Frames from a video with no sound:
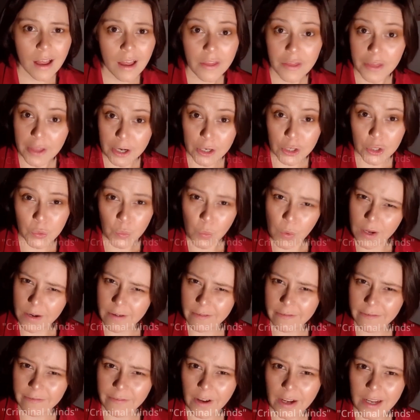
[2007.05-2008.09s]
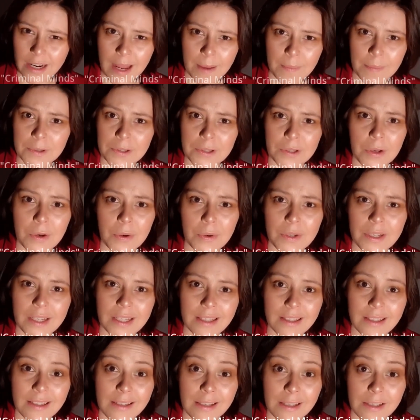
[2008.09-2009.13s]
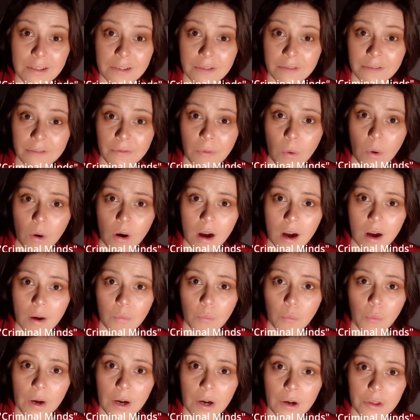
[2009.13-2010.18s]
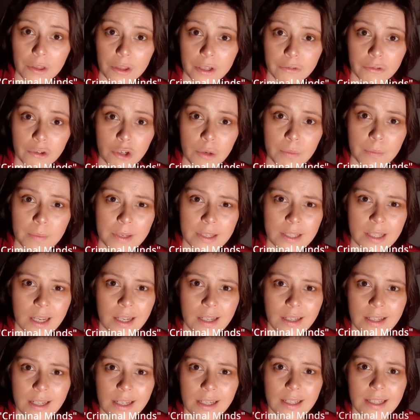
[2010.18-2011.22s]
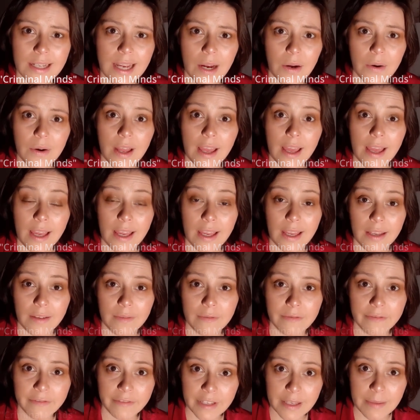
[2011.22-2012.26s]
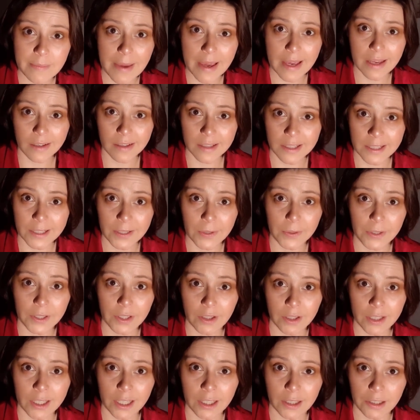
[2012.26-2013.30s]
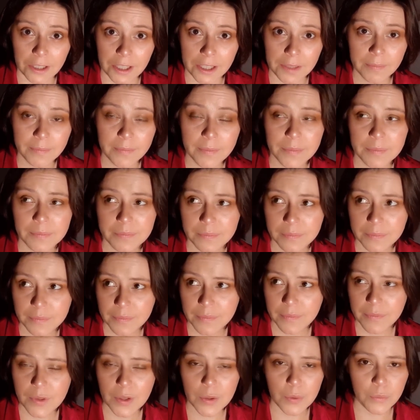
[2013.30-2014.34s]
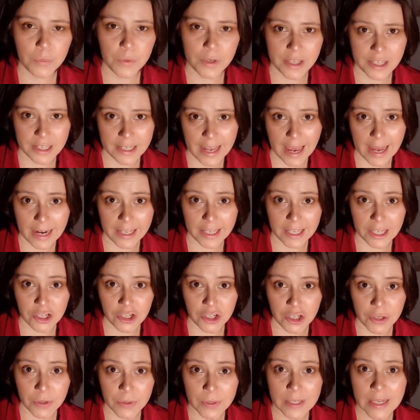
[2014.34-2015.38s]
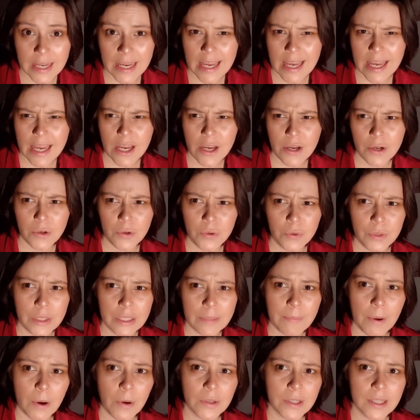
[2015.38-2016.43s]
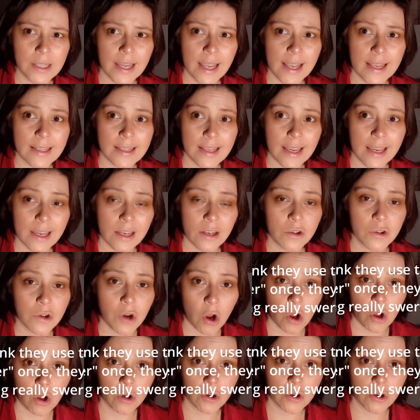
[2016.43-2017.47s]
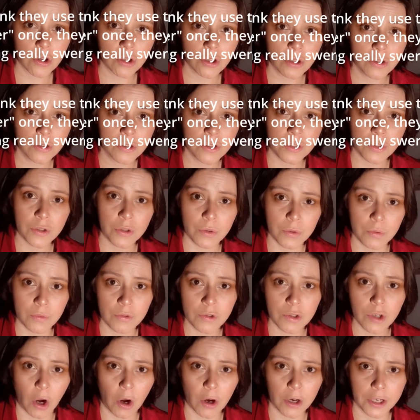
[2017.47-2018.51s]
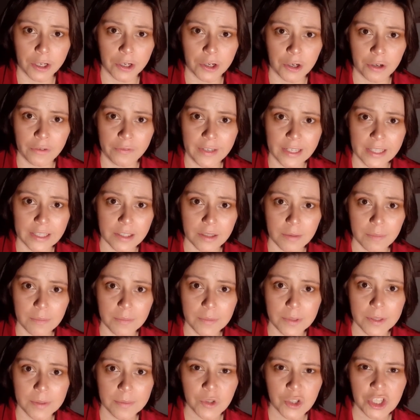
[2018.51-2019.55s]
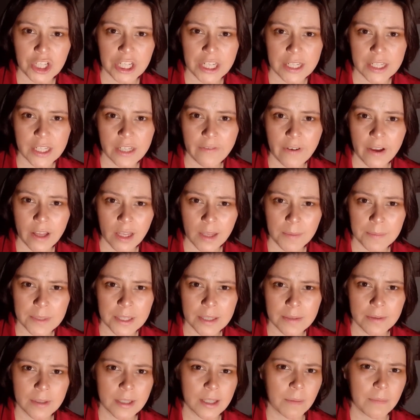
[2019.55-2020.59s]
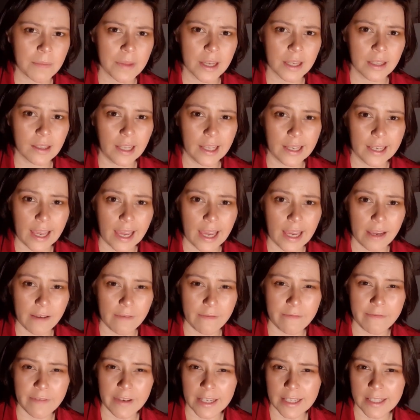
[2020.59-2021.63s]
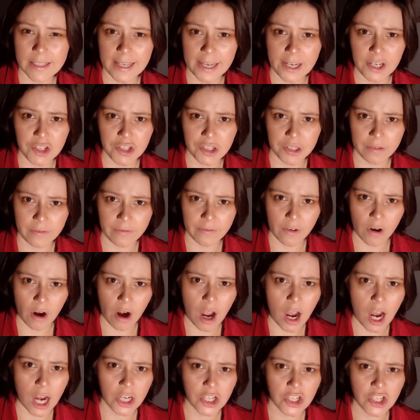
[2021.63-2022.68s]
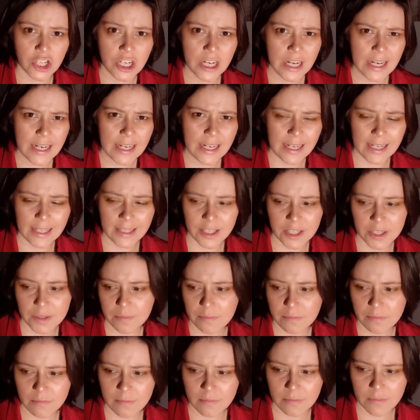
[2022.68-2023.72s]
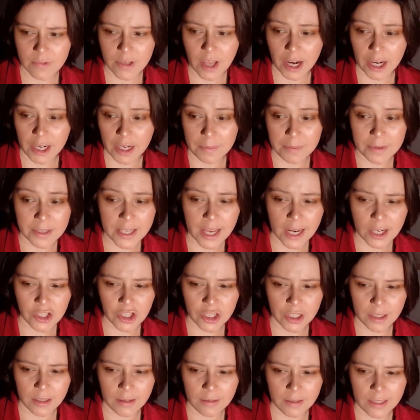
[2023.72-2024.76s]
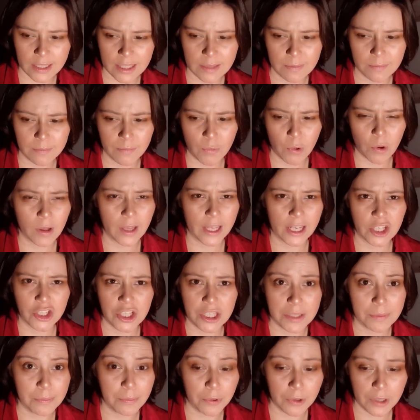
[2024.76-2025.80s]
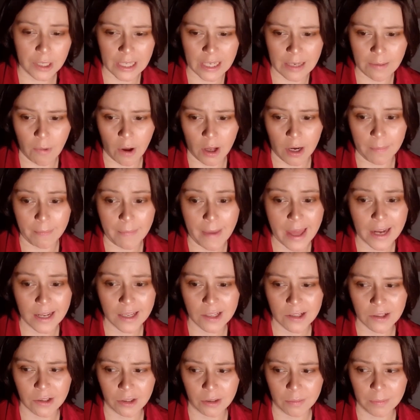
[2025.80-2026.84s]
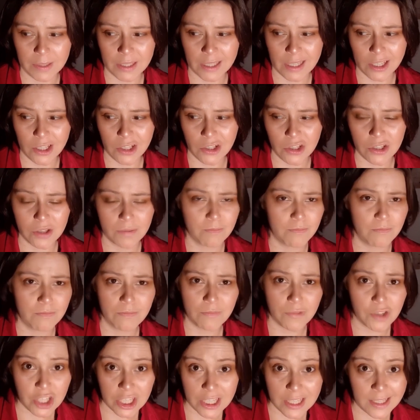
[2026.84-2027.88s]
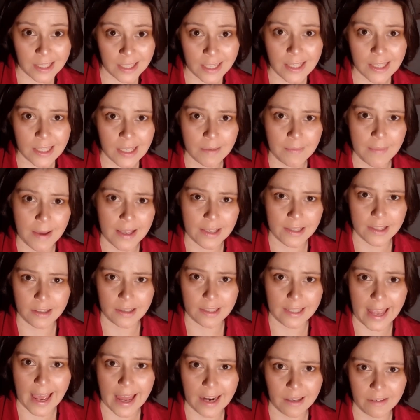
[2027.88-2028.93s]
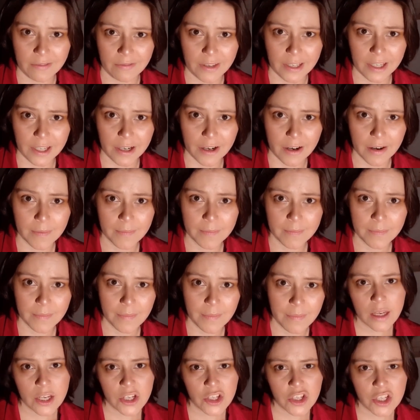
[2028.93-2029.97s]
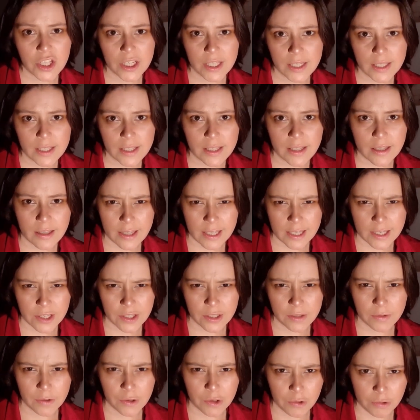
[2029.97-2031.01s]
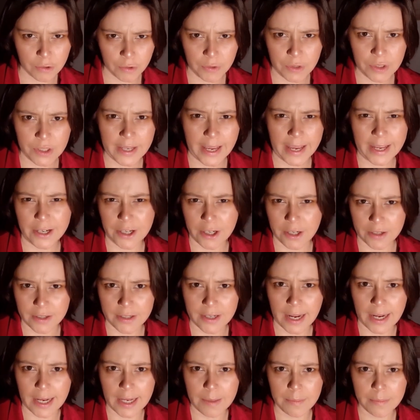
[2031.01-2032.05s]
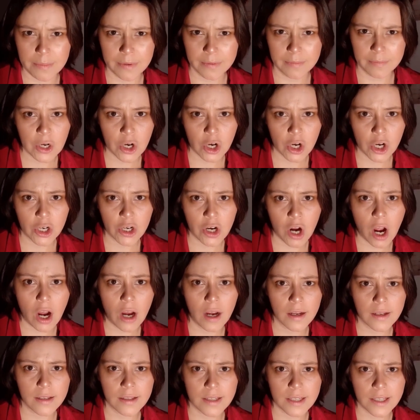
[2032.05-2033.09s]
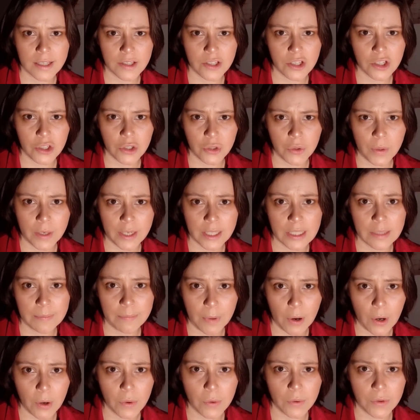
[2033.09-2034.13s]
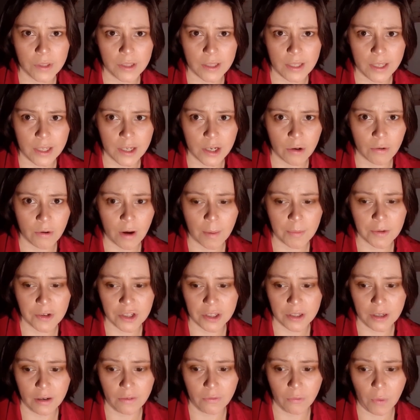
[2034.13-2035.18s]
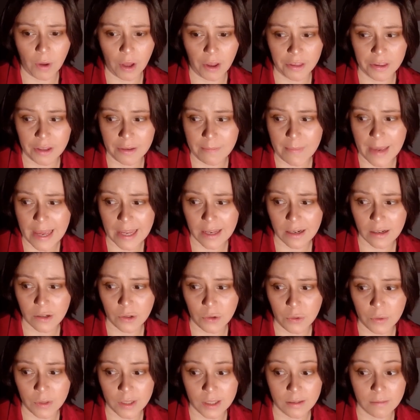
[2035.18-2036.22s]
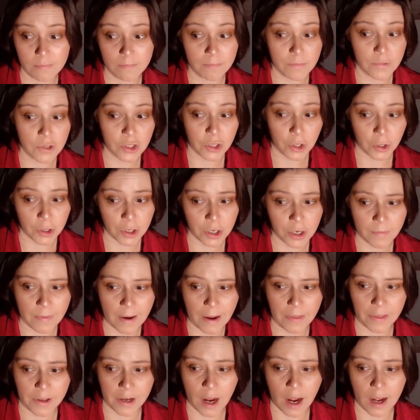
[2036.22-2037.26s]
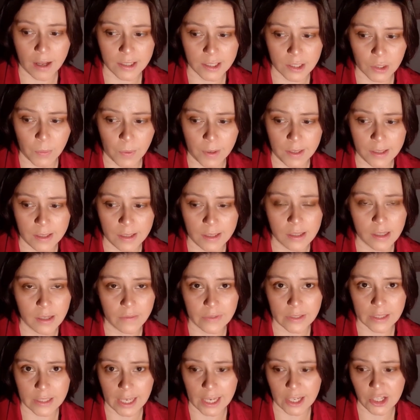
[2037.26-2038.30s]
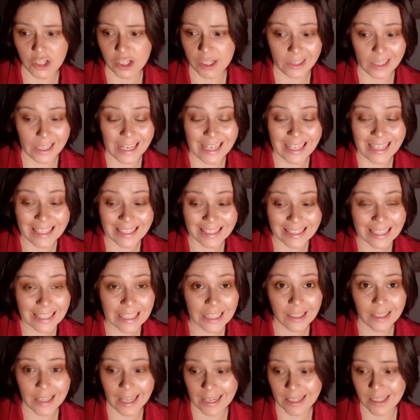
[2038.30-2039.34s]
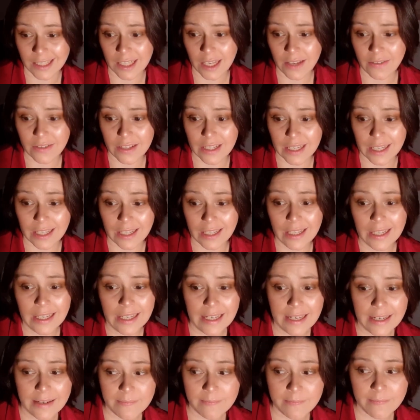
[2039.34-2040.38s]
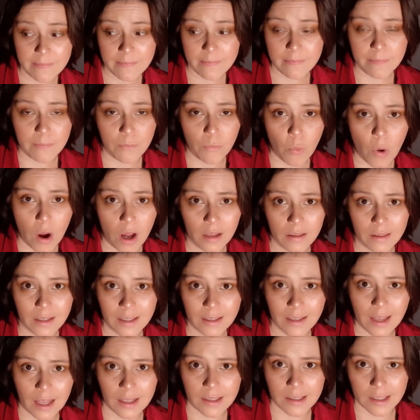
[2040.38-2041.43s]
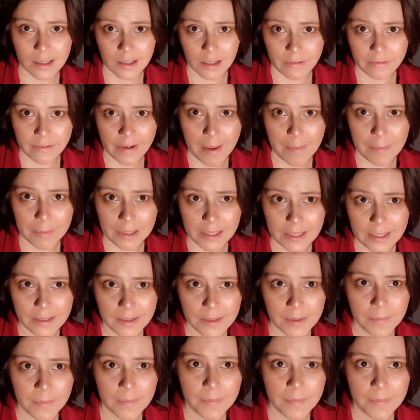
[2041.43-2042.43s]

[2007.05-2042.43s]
There's one fun episode in season four where the group is hunting down a female serial killer with daddy issues who is posing as a call girl to target her victims. She develops something like a fixation for Hotch. It's not an obsession, it's more like she's putting him on a pedestal because she sees him as a daddy figure. She's this crusader type. Her cause is to expose the corruption of wealthy men who can skirt around the consequences of engaging in illegal activity while neglecting their families.